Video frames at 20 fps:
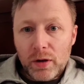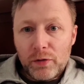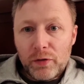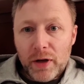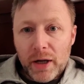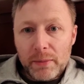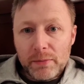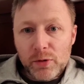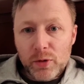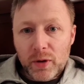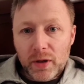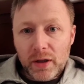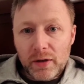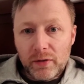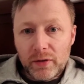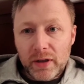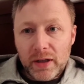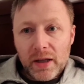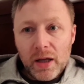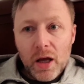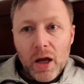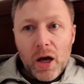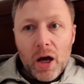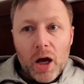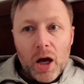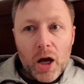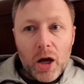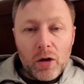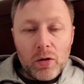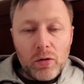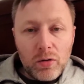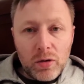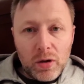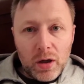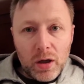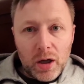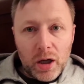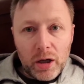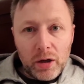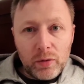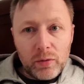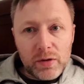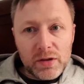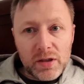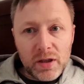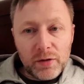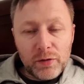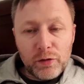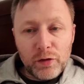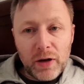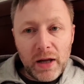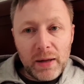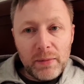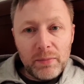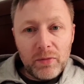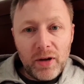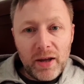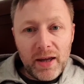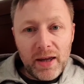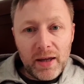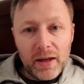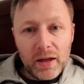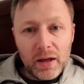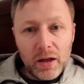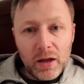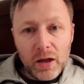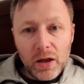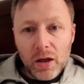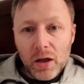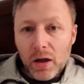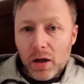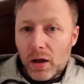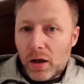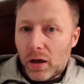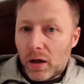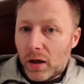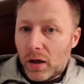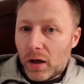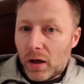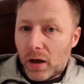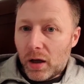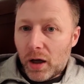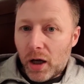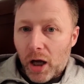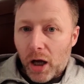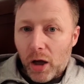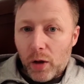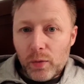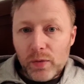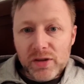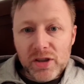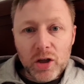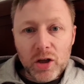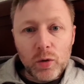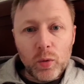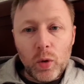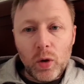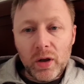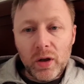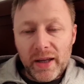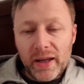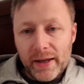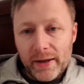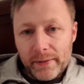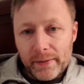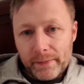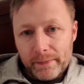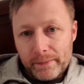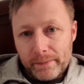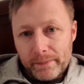the frames we can ever need. How is the frame rate? How is the quality?